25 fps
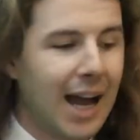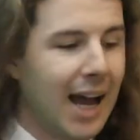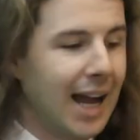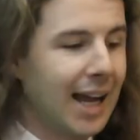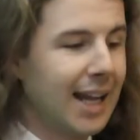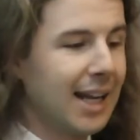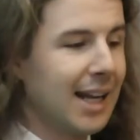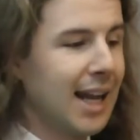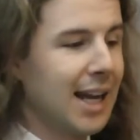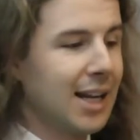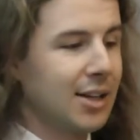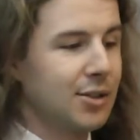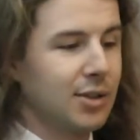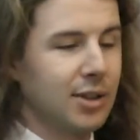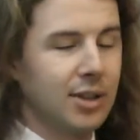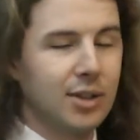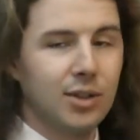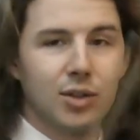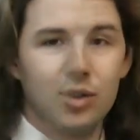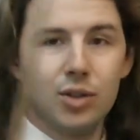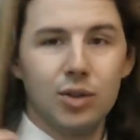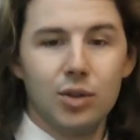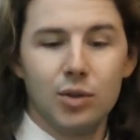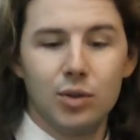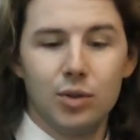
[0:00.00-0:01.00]
I can actually
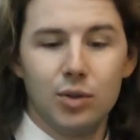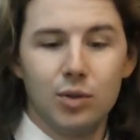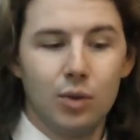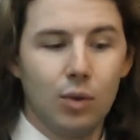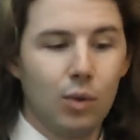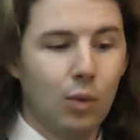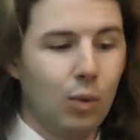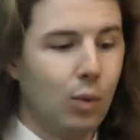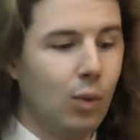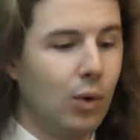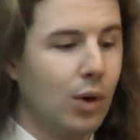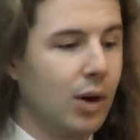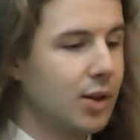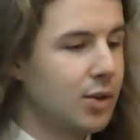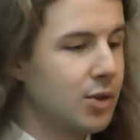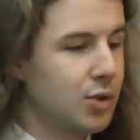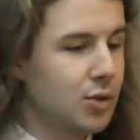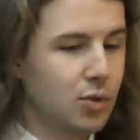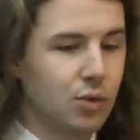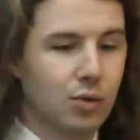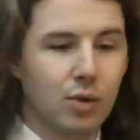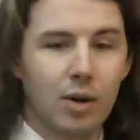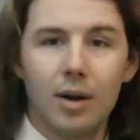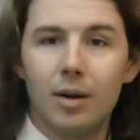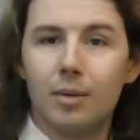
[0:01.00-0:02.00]
do one
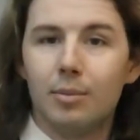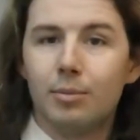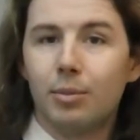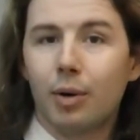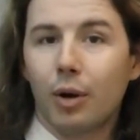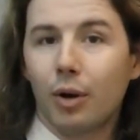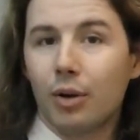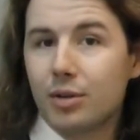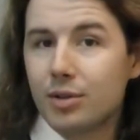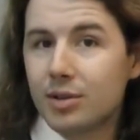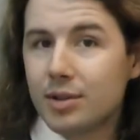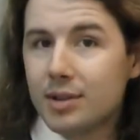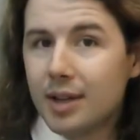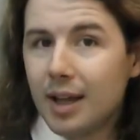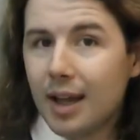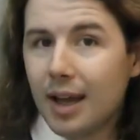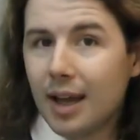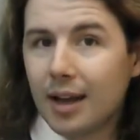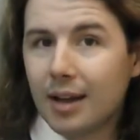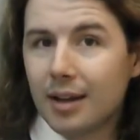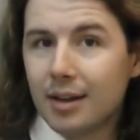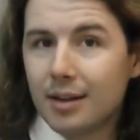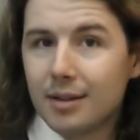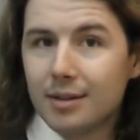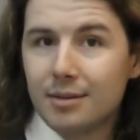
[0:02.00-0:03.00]
drum per
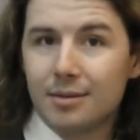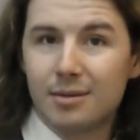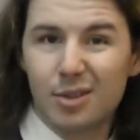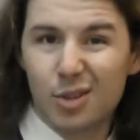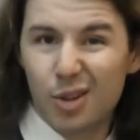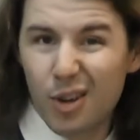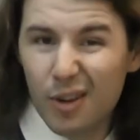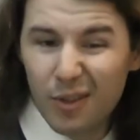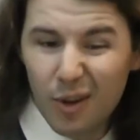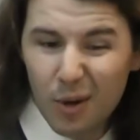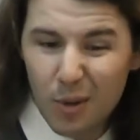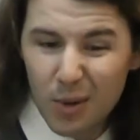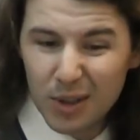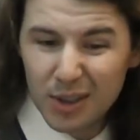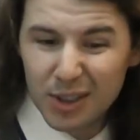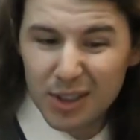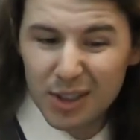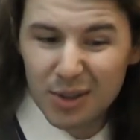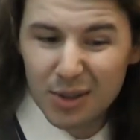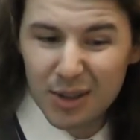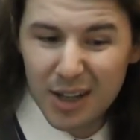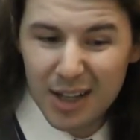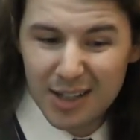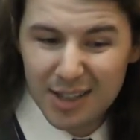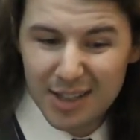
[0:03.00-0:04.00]
stick. So if I want to
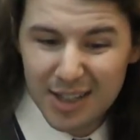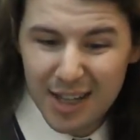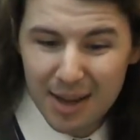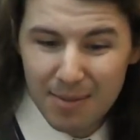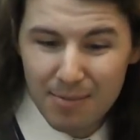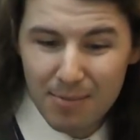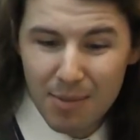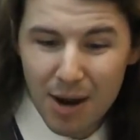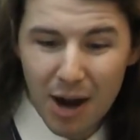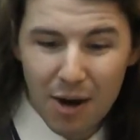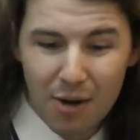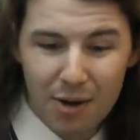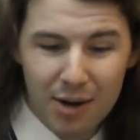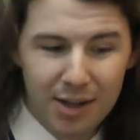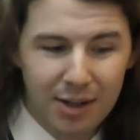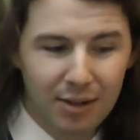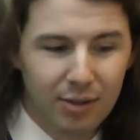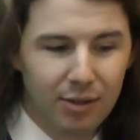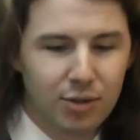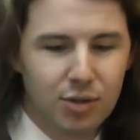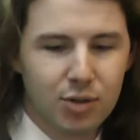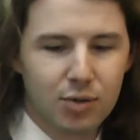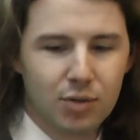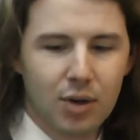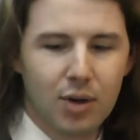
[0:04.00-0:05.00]
do that same
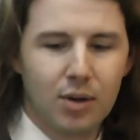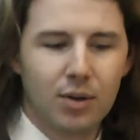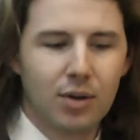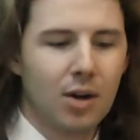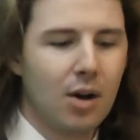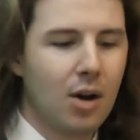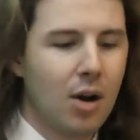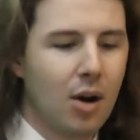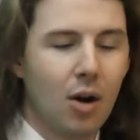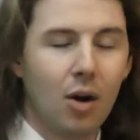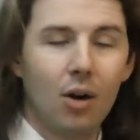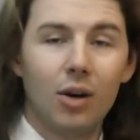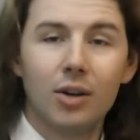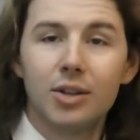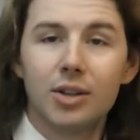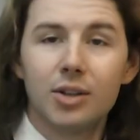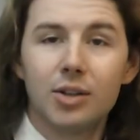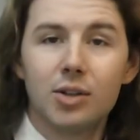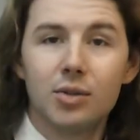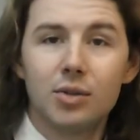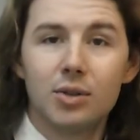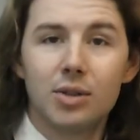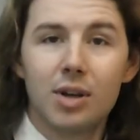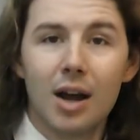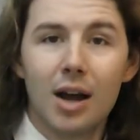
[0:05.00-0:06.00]
paradiddle stroke on the
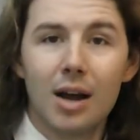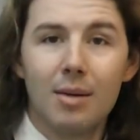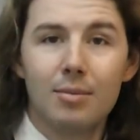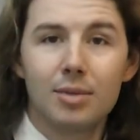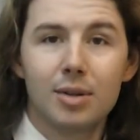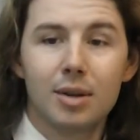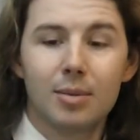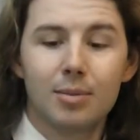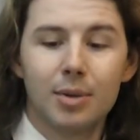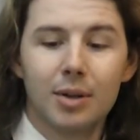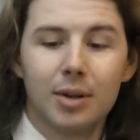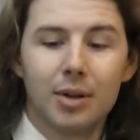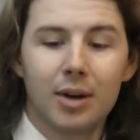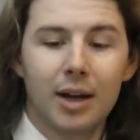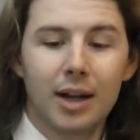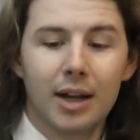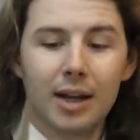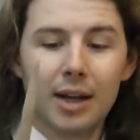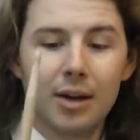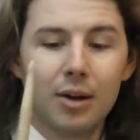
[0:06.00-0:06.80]
2 toms up here, I can